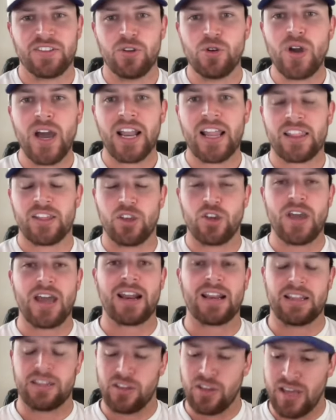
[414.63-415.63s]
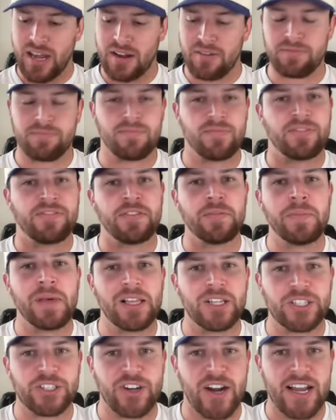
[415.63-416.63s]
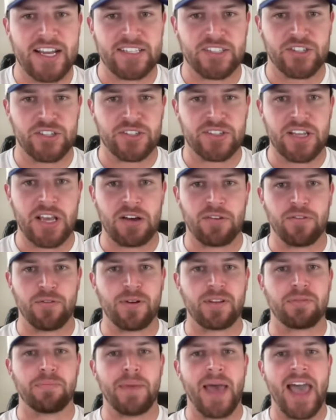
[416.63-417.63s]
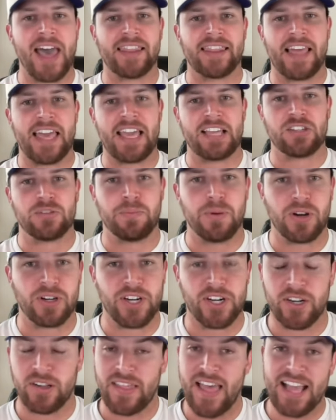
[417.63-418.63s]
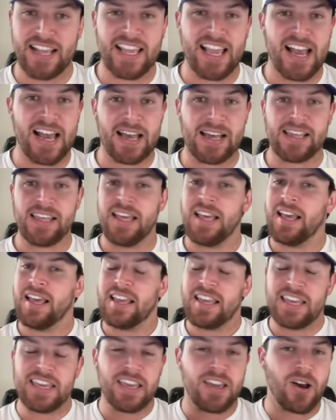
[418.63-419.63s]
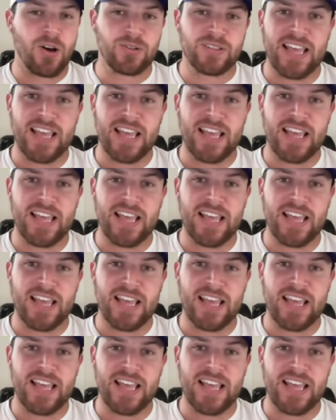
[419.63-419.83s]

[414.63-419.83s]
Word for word: You gotta, wow. you gotta, you gotta familiarize yourself with Badlands Booker. That guy, he Whoa.